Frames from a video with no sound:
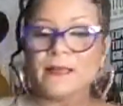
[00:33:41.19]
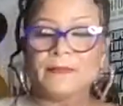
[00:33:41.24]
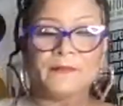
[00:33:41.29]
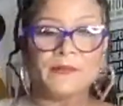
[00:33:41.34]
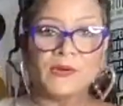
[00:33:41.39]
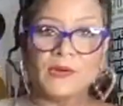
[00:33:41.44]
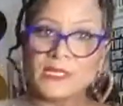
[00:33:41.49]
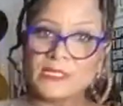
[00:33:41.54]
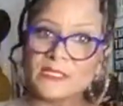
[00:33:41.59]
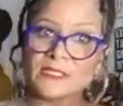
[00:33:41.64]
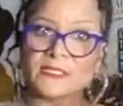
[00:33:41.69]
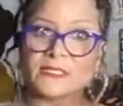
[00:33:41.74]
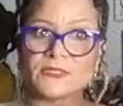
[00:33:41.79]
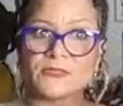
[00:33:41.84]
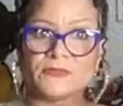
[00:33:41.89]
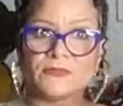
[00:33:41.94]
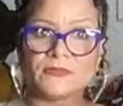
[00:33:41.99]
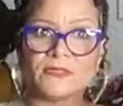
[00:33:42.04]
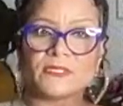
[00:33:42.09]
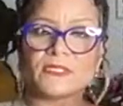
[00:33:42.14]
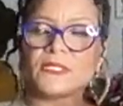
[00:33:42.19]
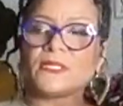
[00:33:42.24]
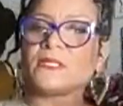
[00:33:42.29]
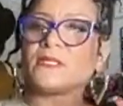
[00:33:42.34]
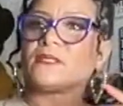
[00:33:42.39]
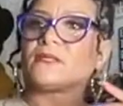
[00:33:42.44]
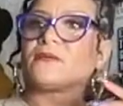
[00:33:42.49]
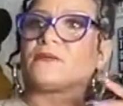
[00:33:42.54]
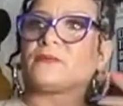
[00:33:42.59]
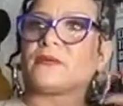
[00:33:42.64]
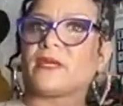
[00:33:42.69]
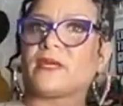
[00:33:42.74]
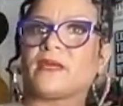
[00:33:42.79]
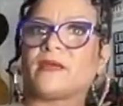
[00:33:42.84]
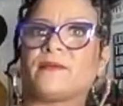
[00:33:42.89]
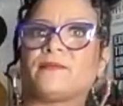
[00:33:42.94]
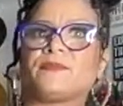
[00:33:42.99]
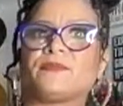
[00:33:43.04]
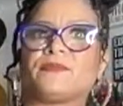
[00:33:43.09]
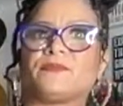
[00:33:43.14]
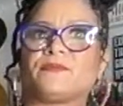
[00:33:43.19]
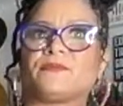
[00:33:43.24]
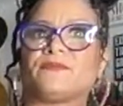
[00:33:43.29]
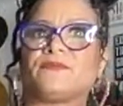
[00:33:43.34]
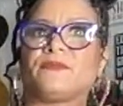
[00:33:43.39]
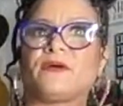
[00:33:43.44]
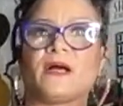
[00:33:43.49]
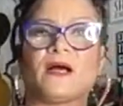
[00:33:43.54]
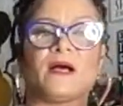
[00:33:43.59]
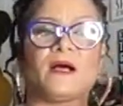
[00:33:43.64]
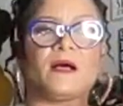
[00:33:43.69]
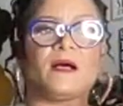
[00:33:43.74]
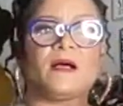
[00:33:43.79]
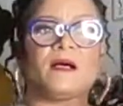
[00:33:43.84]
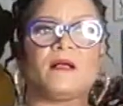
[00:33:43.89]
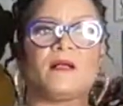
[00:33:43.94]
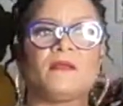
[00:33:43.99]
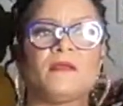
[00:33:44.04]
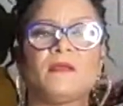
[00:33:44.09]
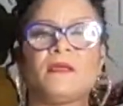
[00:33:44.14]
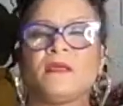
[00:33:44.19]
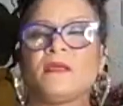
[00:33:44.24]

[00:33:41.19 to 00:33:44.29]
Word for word: Boiler suit ground through the fall,